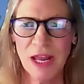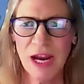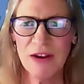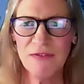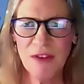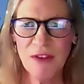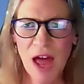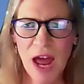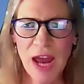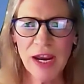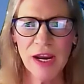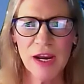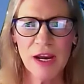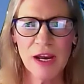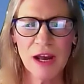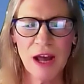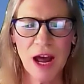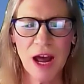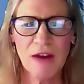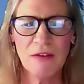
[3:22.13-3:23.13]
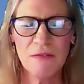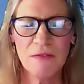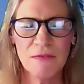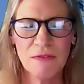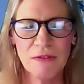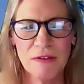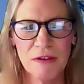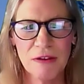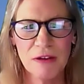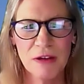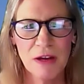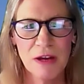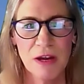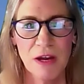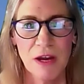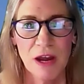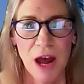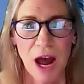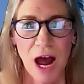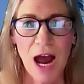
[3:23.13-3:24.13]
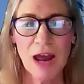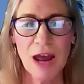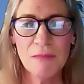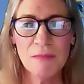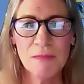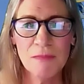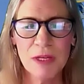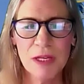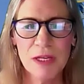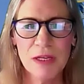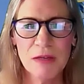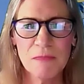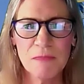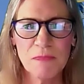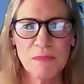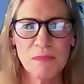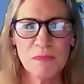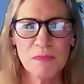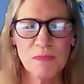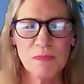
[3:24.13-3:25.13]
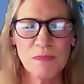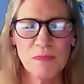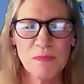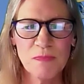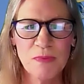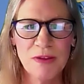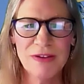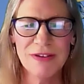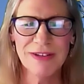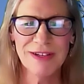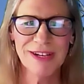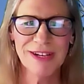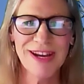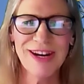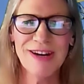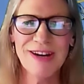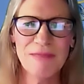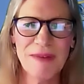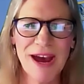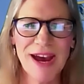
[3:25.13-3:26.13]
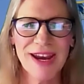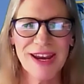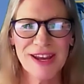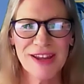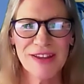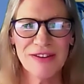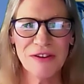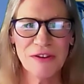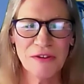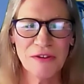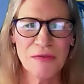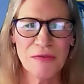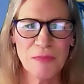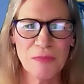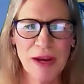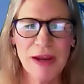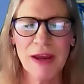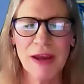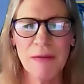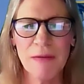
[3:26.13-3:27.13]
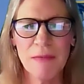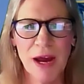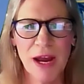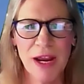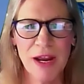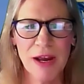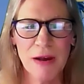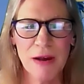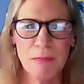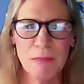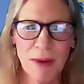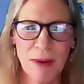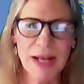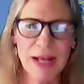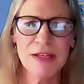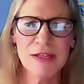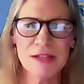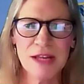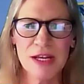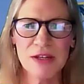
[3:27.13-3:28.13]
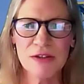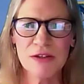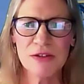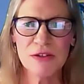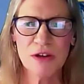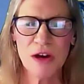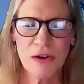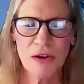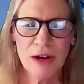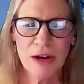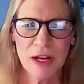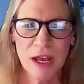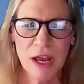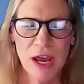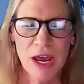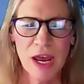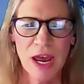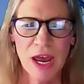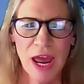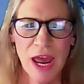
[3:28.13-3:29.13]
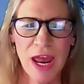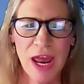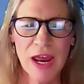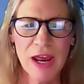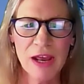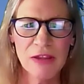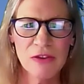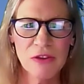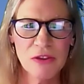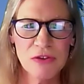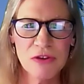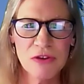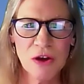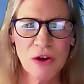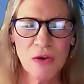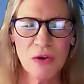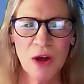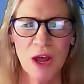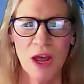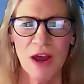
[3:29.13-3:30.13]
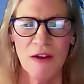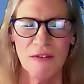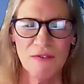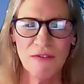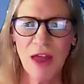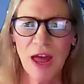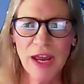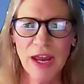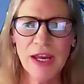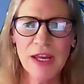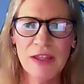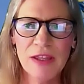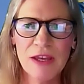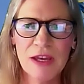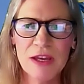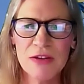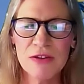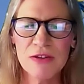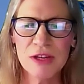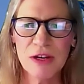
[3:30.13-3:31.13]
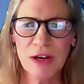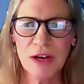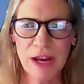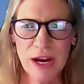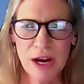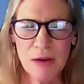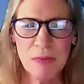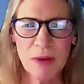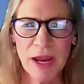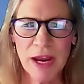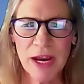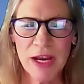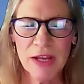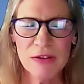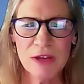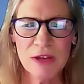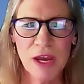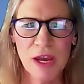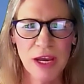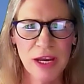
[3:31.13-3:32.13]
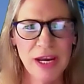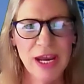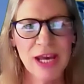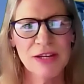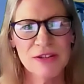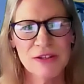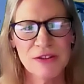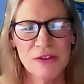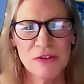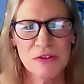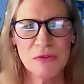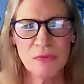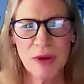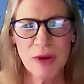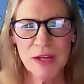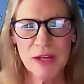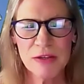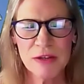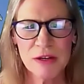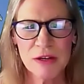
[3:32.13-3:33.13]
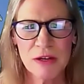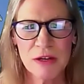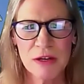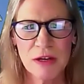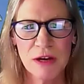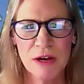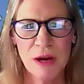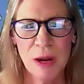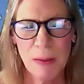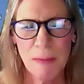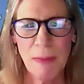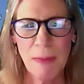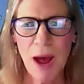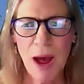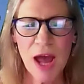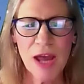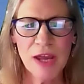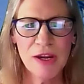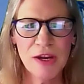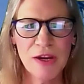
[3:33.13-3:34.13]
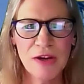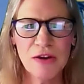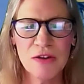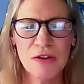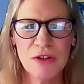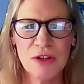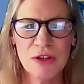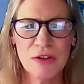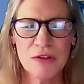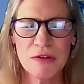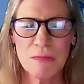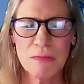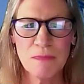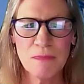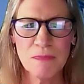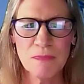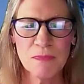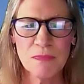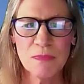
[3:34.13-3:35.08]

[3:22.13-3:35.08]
Like flying, I'm getting back into bringing my pilot's license current, and so flying these little airplanes, yes, there's a risk, but you don't just